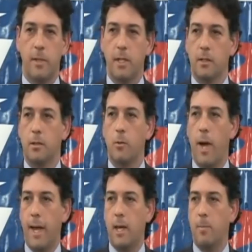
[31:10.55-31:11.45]
being a little
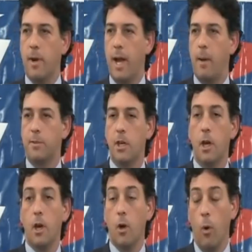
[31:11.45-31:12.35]
wacky perhaps,
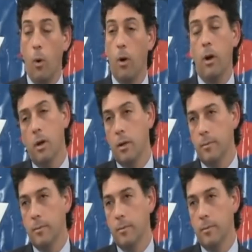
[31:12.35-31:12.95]
or